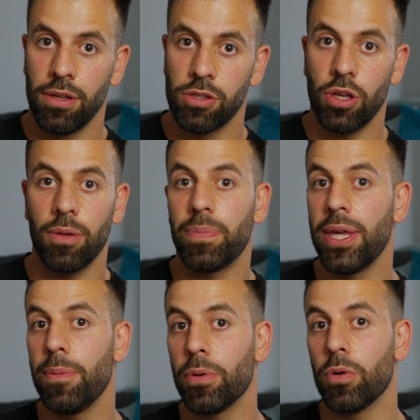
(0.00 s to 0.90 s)
Certain
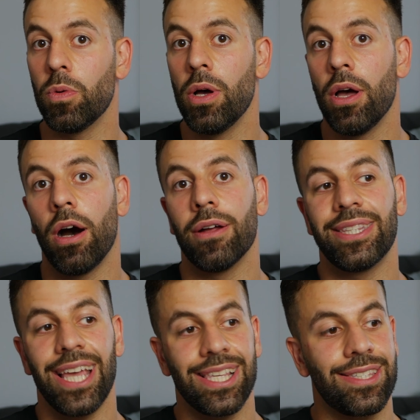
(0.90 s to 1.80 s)
people are
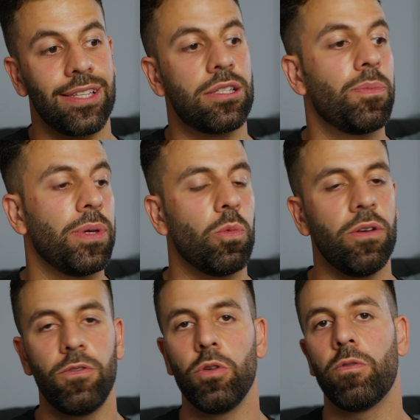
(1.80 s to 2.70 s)
destined to be
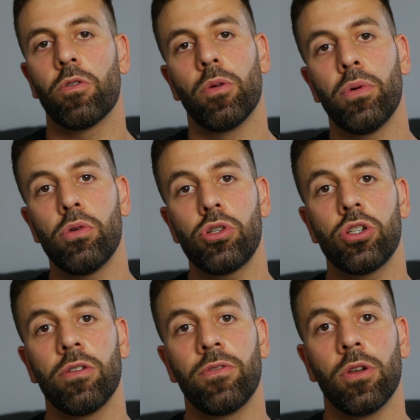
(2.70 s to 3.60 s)
with you for a
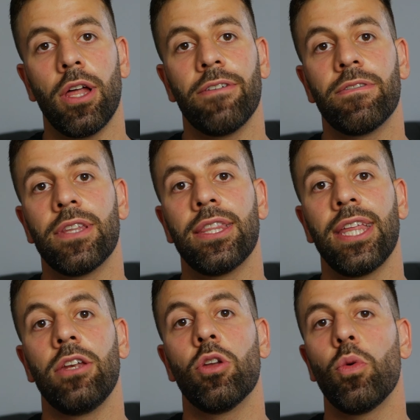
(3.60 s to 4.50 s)
portion of your life and then
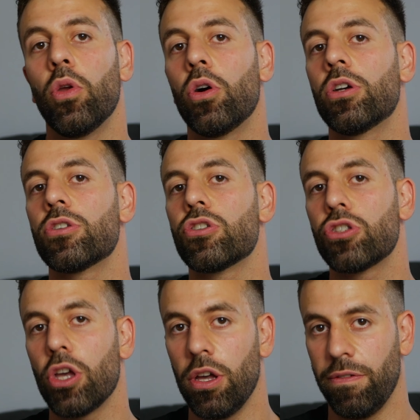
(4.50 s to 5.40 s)
they no longer
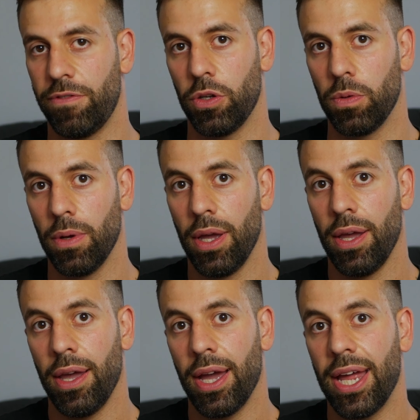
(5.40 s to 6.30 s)
serve you.
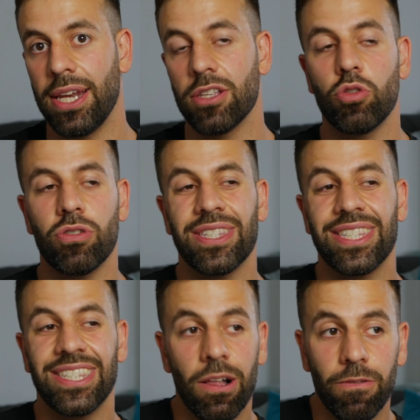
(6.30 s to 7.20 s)
And it's not
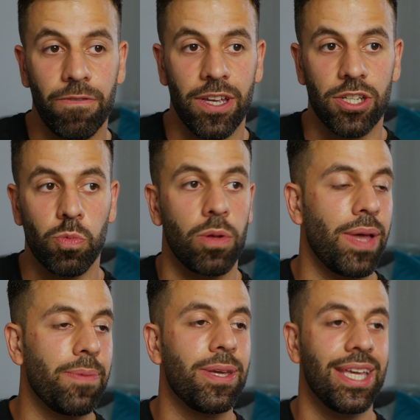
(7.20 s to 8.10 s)
selfish, well
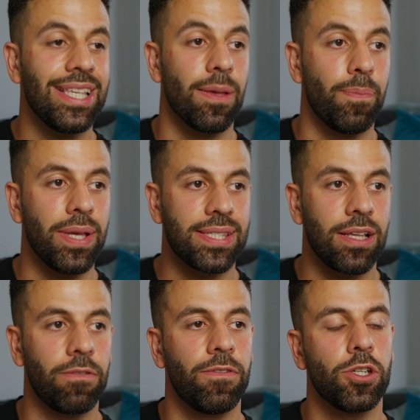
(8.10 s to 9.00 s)
maybe it is a bit
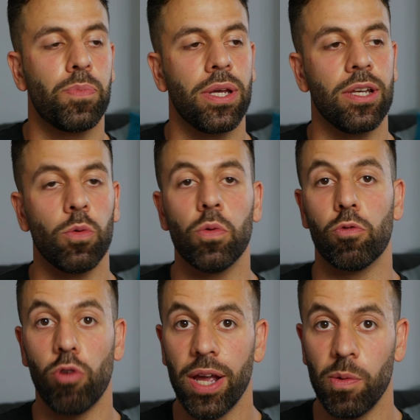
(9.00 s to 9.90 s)
selfish, but in all the
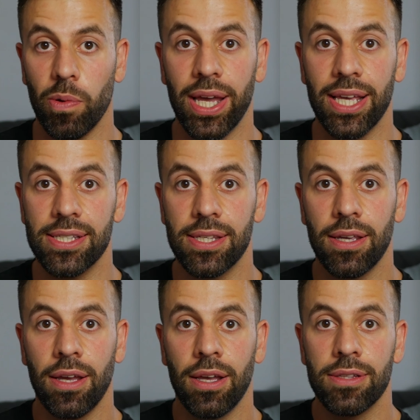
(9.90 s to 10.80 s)
right ways,
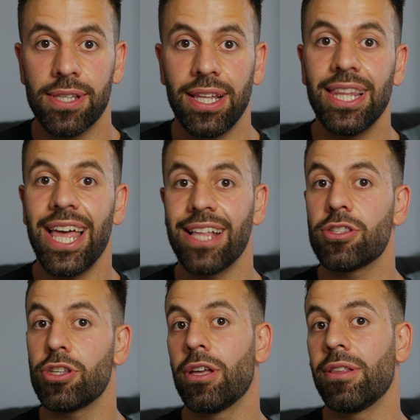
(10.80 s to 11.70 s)
to let
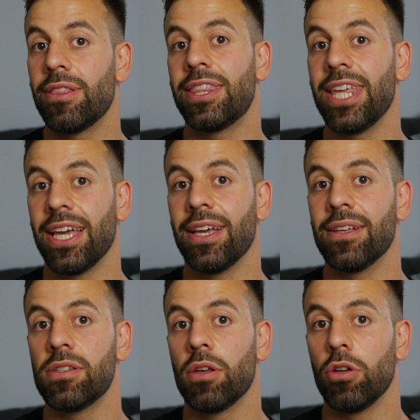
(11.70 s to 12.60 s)
certain
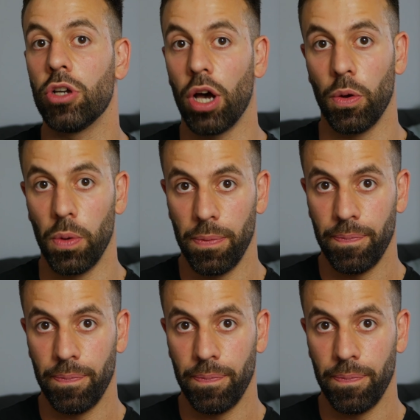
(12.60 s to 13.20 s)
things go.